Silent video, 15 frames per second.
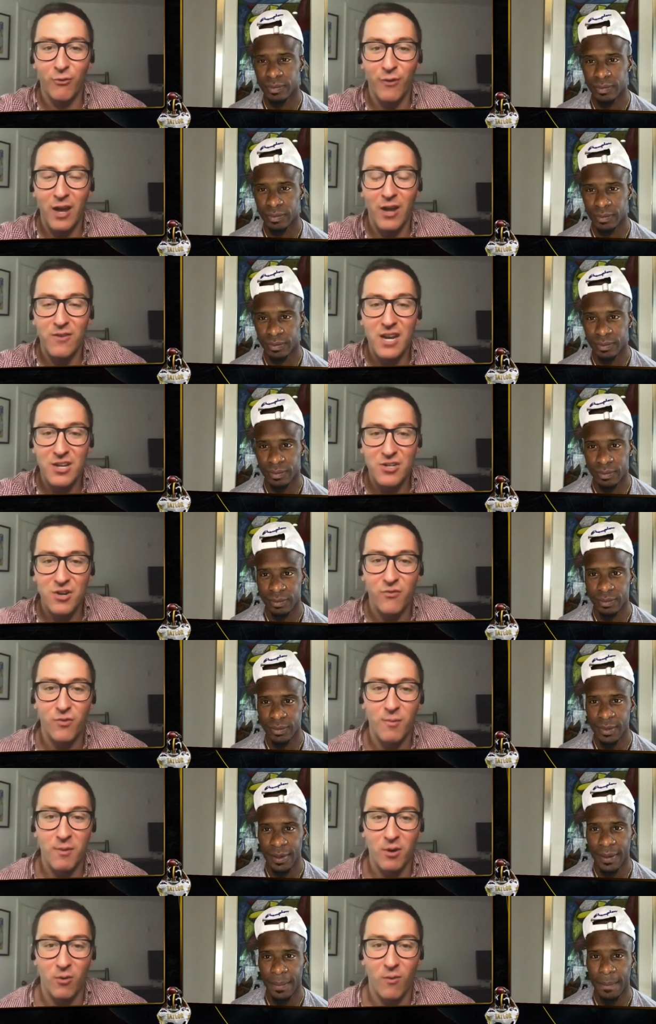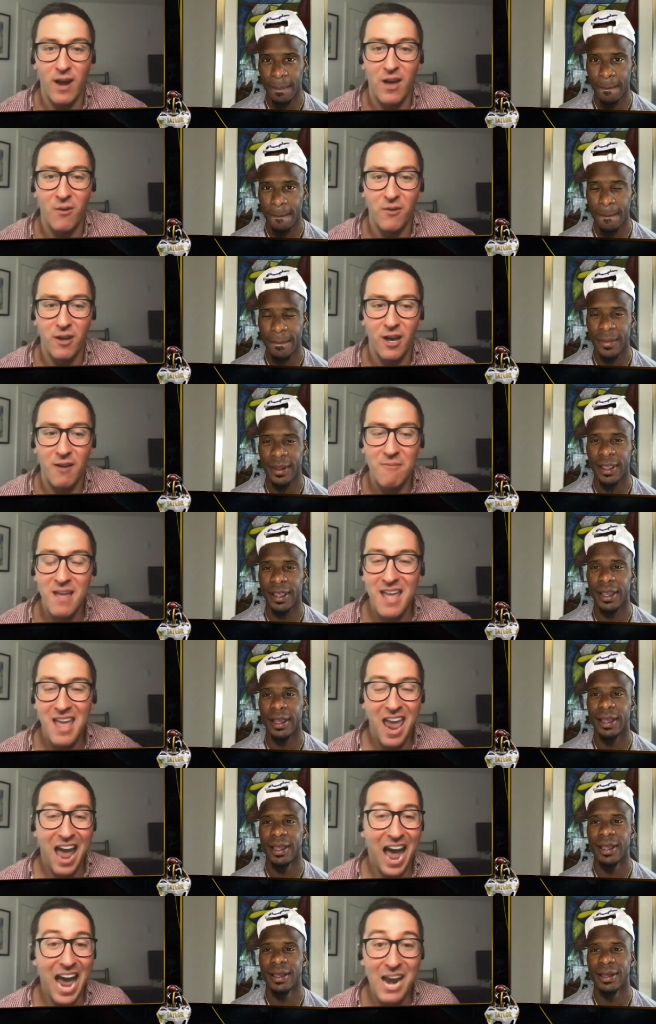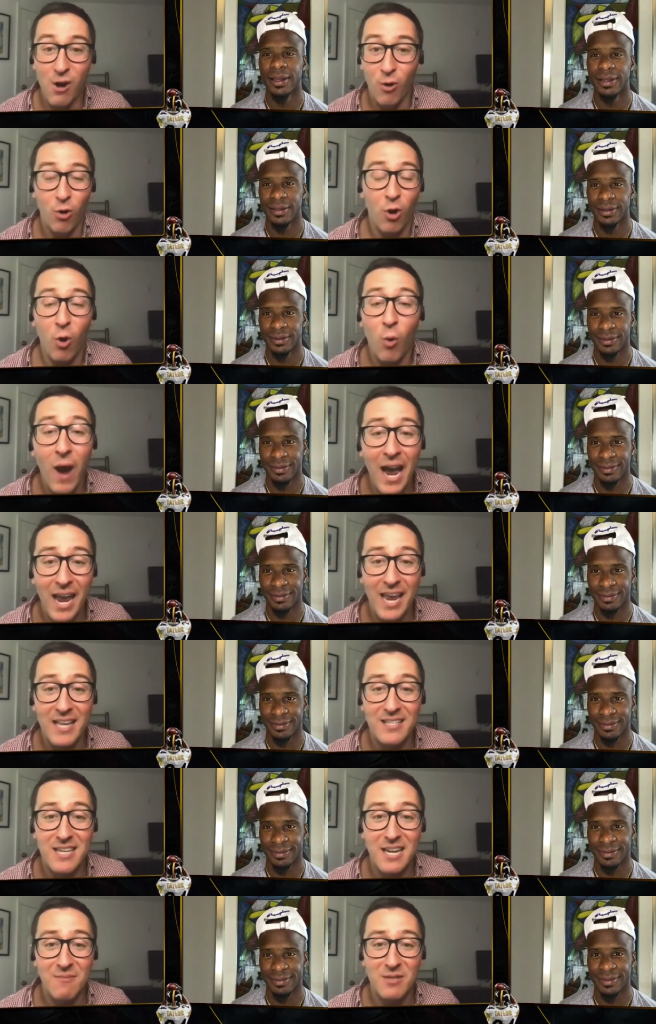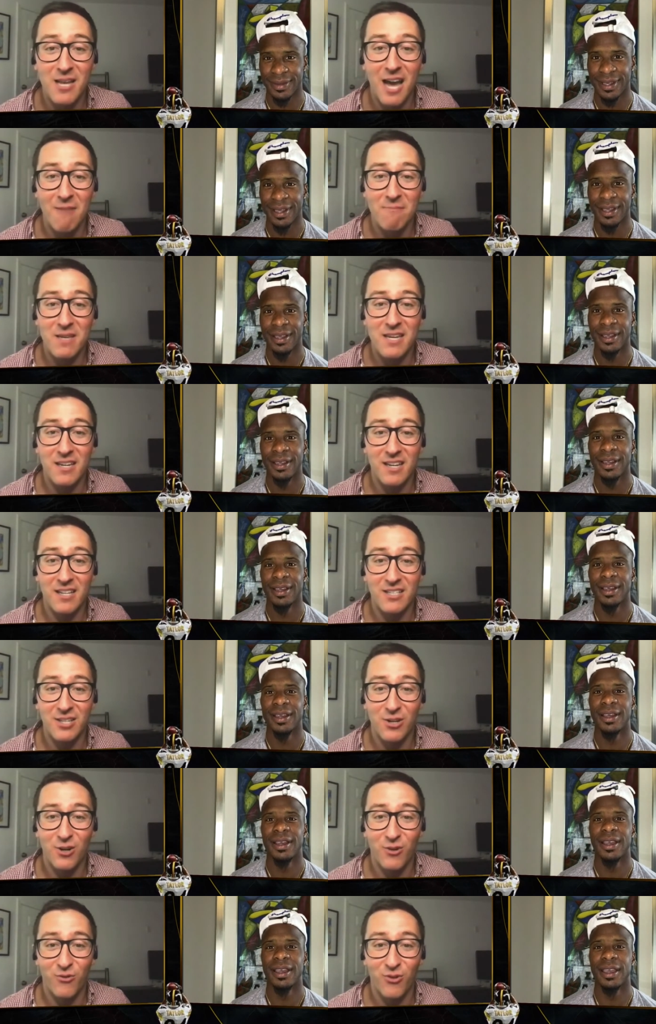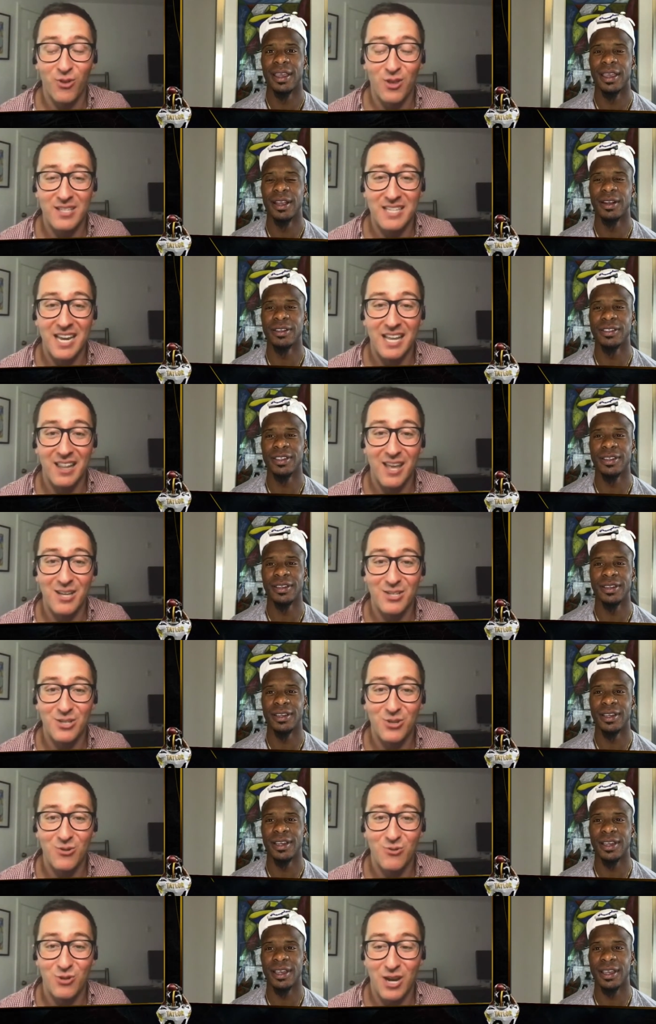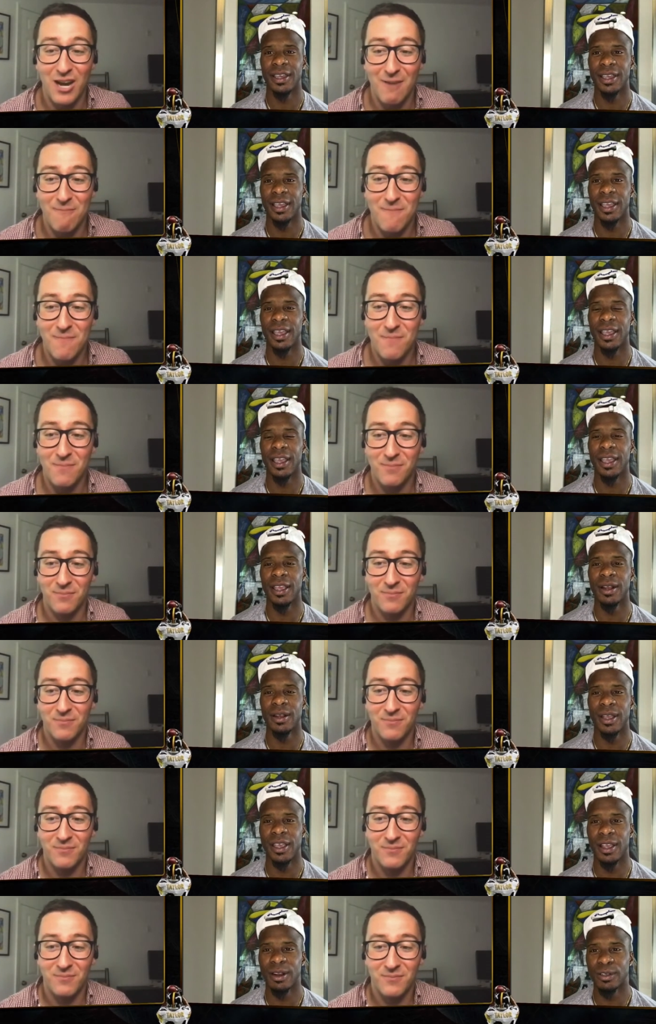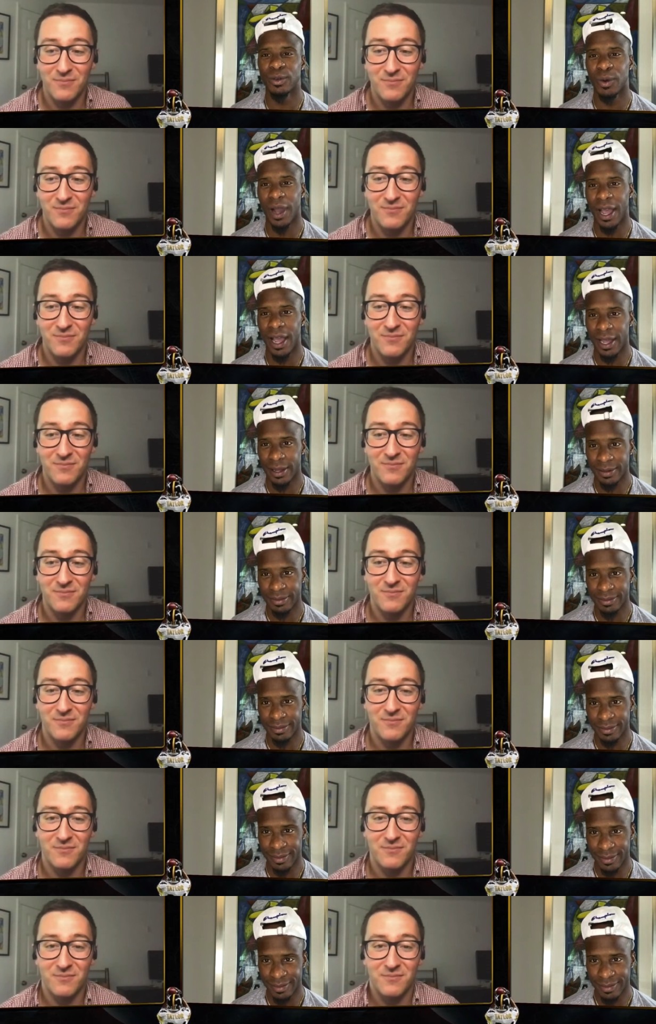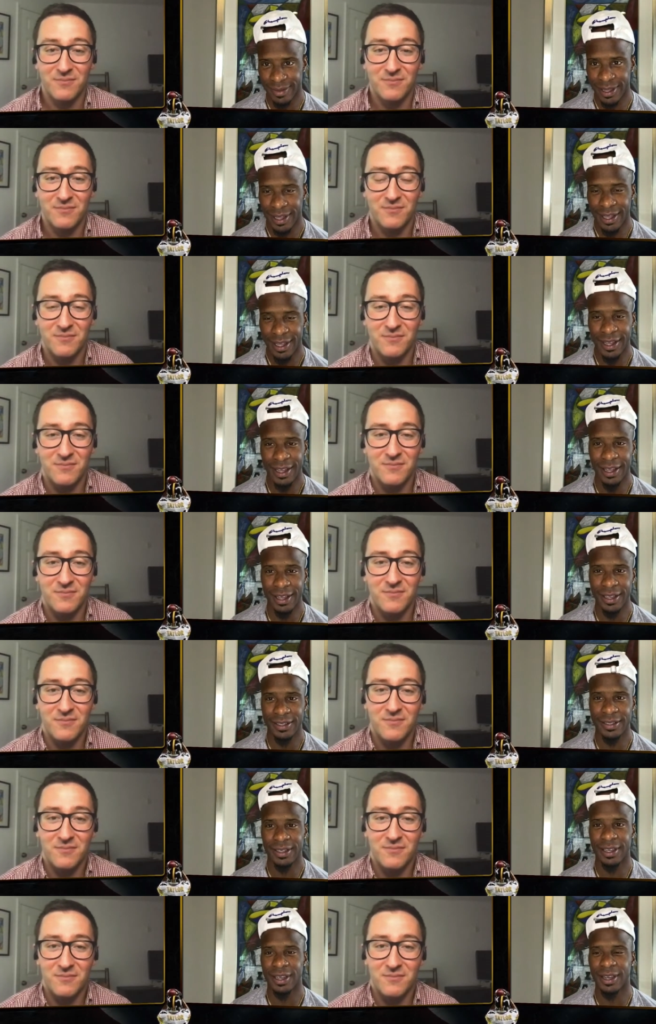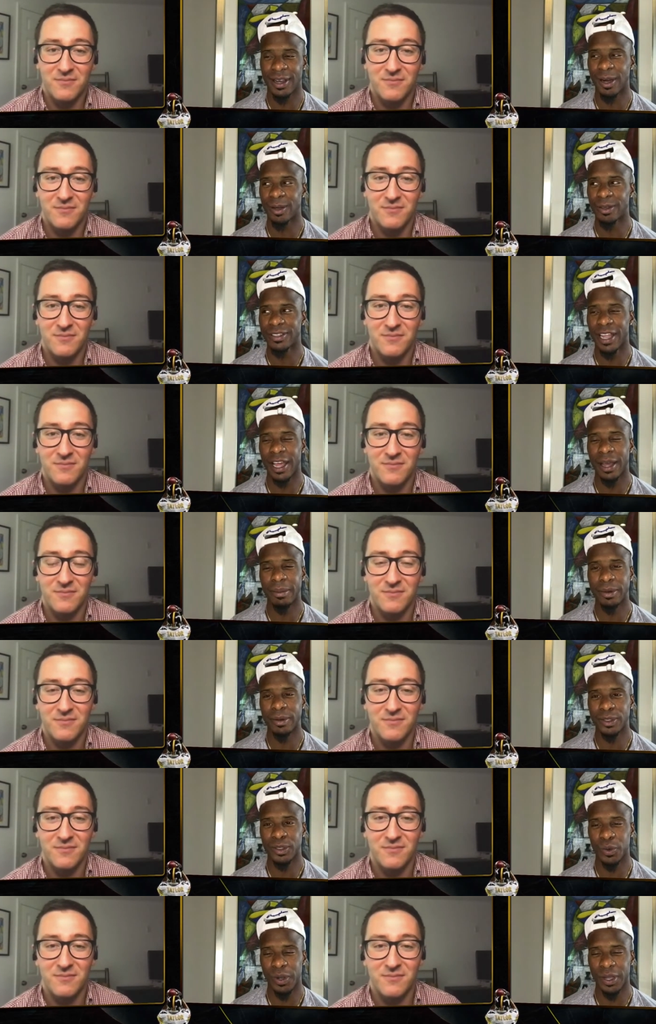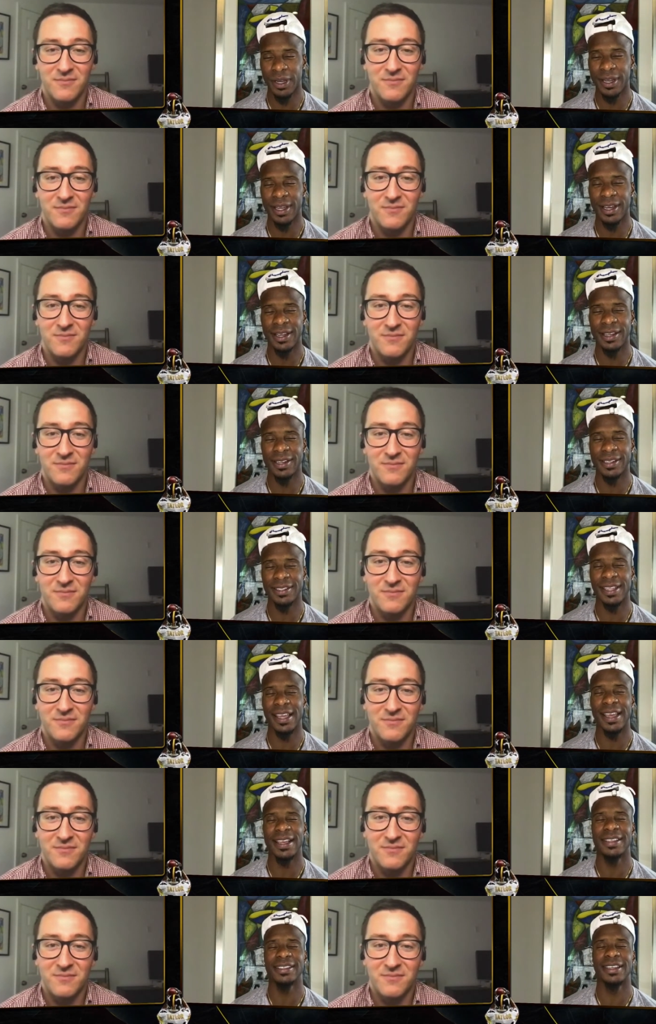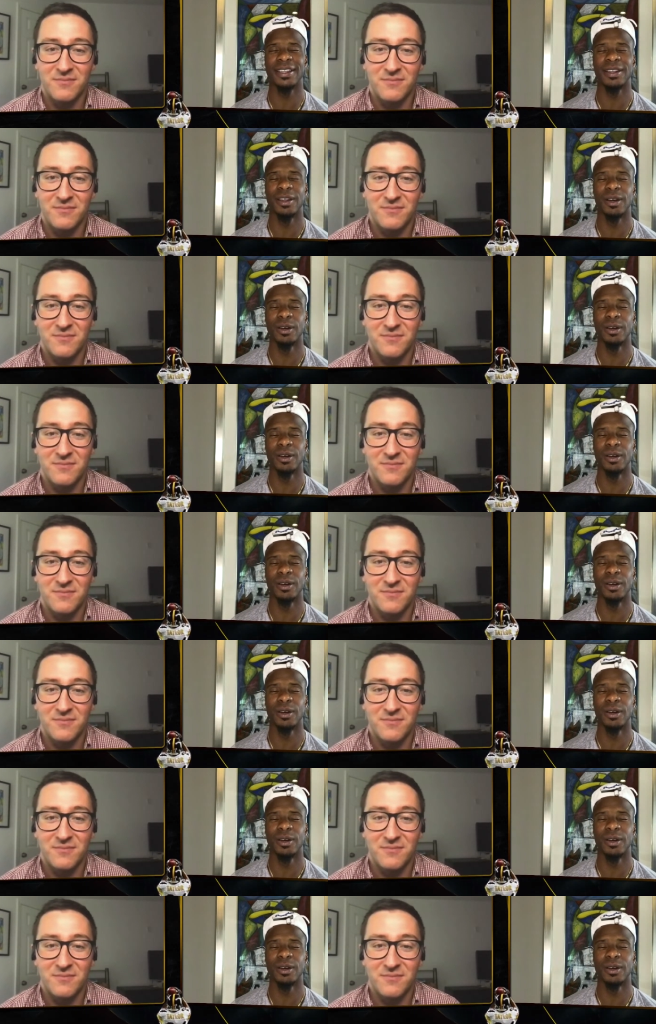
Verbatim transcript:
Speaker 1: foundation from the ground up. I don't know why his name's not being considered for this here's LSU the, job.
Speaker 2: Here, here's why. Because Coach Dabo Swinney understands and